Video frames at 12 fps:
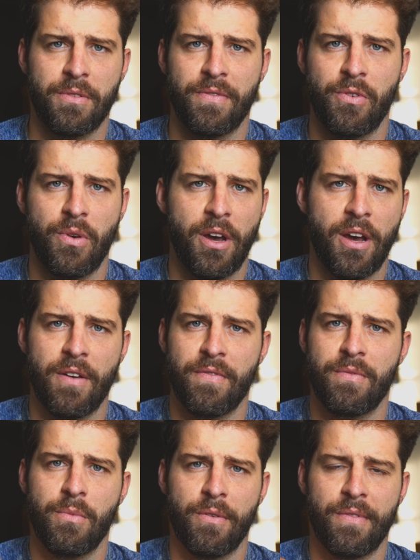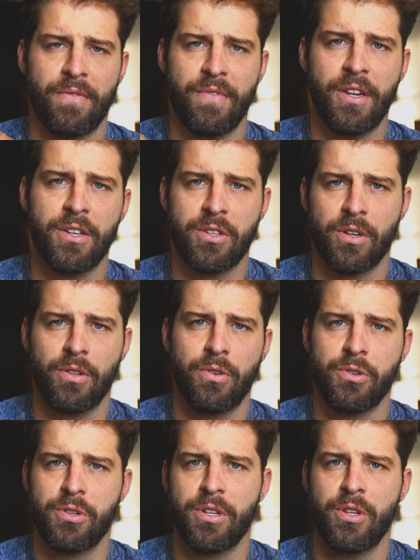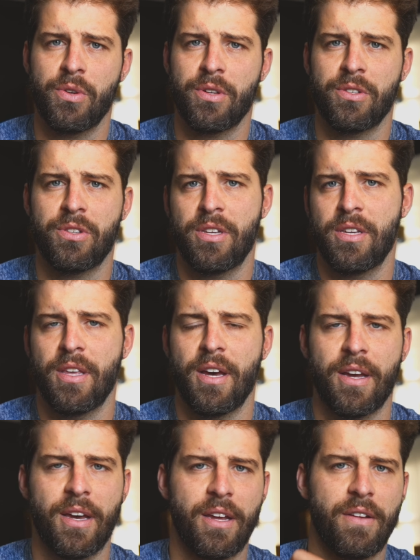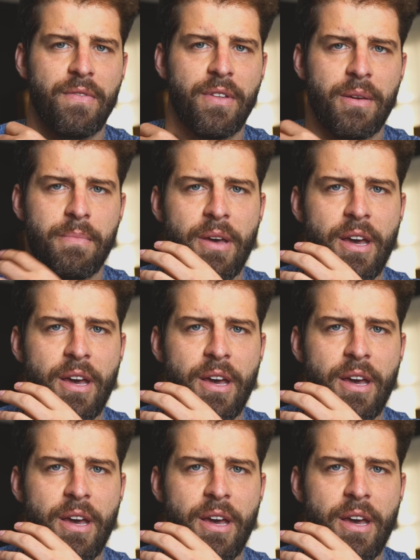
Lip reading: If you have more of a venous occlusion, you can see that kind of like